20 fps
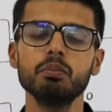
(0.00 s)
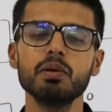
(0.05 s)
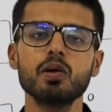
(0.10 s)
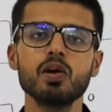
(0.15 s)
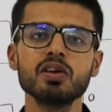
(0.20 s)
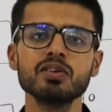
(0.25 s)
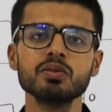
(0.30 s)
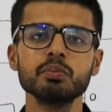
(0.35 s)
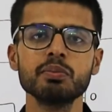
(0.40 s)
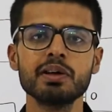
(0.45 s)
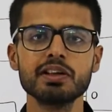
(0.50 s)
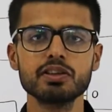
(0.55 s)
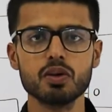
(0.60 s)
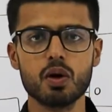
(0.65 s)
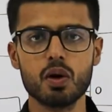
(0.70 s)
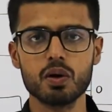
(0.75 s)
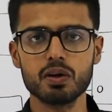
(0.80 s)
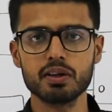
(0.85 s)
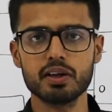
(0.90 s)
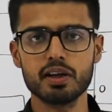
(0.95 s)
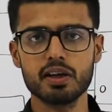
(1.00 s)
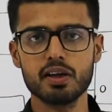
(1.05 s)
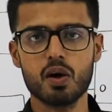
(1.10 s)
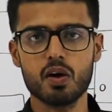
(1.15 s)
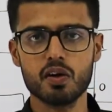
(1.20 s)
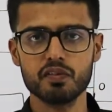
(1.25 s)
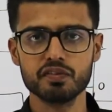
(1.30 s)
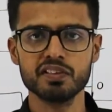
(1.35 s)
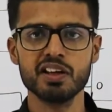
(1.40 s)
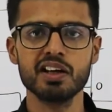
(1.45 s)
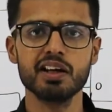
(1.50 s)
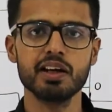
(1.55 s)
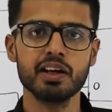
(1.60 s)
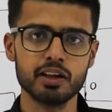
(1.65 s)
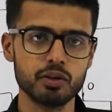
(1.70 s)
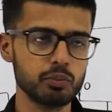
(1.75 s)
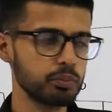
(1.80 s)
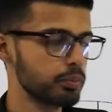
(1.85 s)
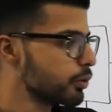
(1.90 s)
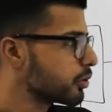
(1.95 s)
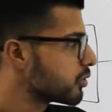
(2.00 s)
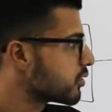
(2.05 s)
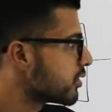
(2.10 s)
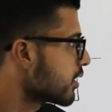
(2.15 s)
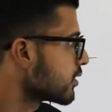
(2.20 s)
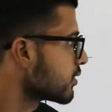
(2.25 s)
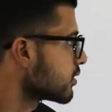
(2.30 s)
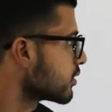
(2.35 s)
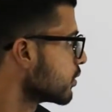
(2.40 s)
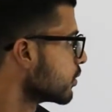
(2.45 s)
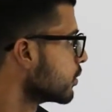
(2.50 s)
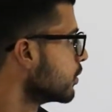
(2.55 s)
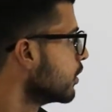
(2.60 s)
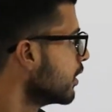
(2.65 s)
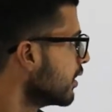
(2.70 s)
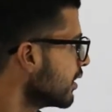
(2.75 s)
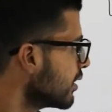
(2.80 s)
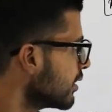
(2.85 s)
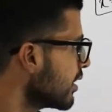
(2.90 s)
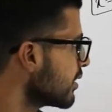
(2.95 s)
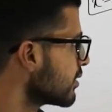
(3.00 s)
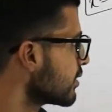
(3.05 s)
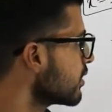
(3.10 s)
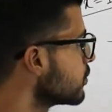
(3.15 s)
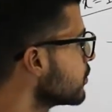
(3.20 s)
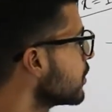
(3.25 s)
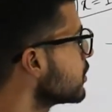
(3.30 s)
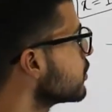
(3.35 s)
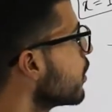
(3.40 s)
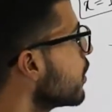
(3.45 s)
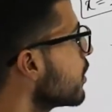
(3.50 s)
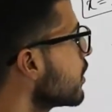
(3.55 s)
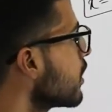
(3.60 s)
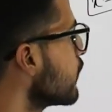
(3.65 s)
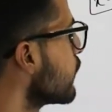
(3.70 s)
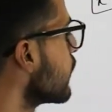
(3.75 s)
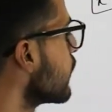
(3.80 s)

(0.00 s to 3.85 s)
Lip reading: because majority of the inputs are 0. This is majority